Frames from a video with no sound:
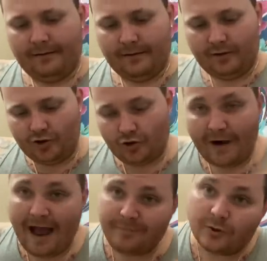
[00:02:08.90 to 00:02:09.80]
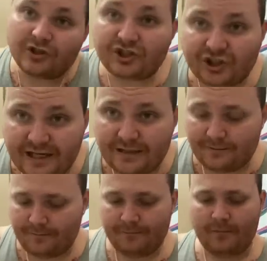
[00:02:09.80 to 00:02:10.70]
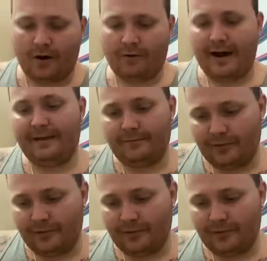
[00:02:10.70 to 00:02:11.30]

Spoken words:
you grab you a sheet, all right?